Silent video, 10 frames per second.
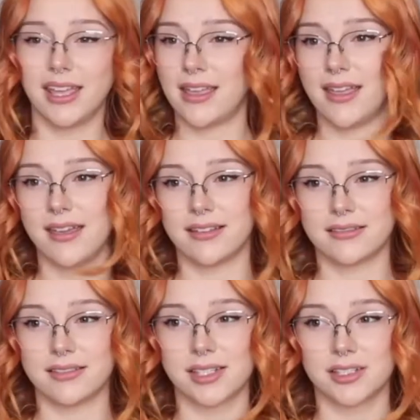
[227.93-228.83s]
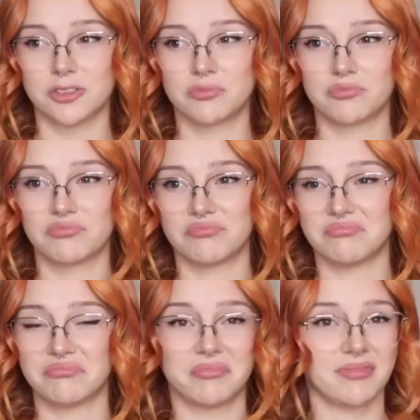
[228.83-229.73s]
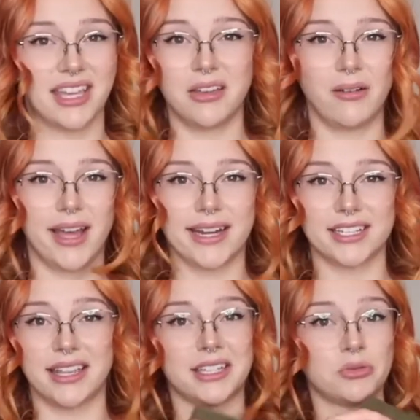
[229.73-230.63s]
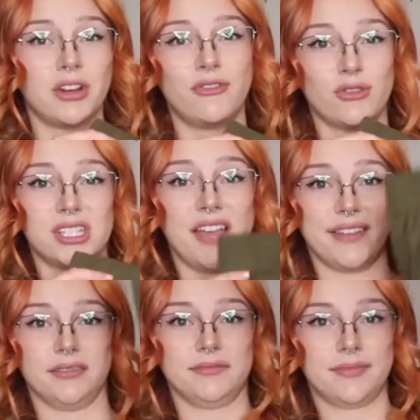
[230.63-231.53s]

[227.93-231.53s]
and they go at it like twenty-four seven.